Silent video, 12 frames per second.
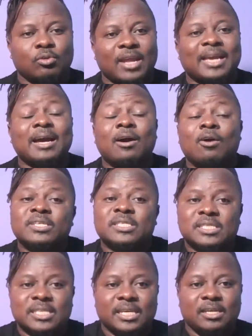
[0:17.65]
Like I
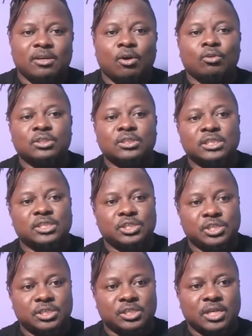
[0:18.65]
always say on this
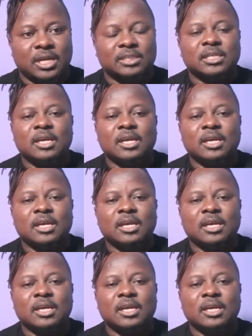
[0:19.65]
Chit-Chat,